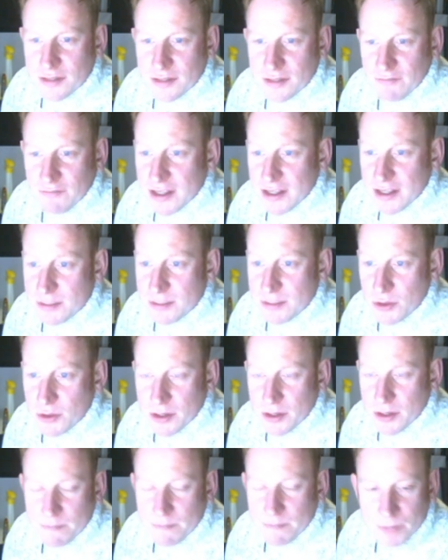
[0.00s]
Facebook.
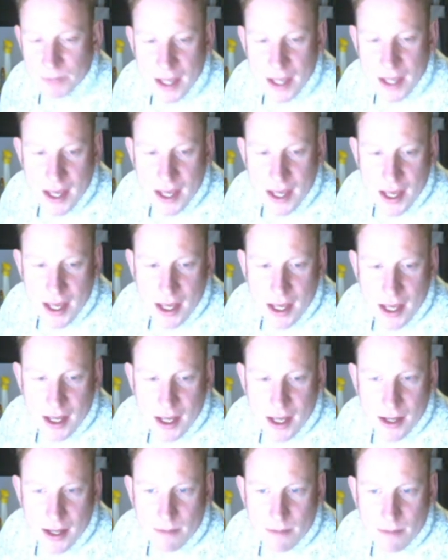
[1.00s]

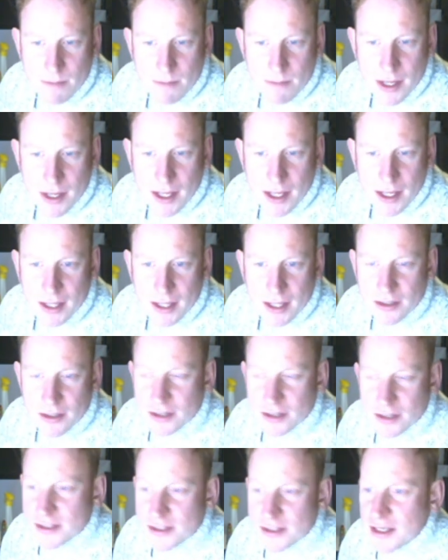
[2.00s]
And I'll
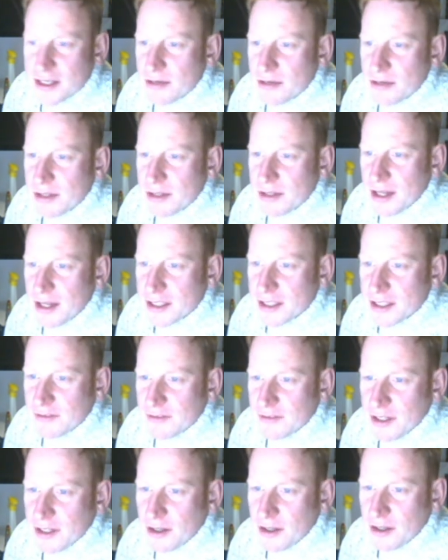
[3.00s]
see you in the next
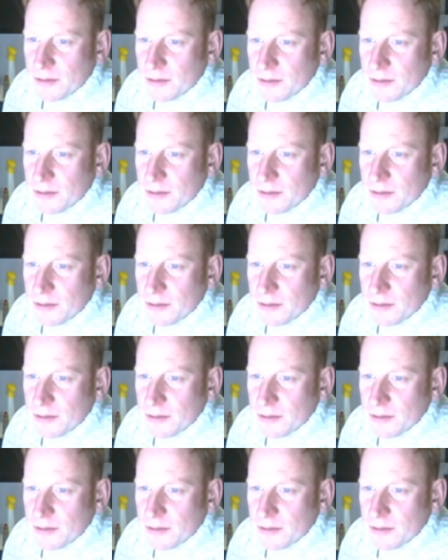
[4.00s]
video.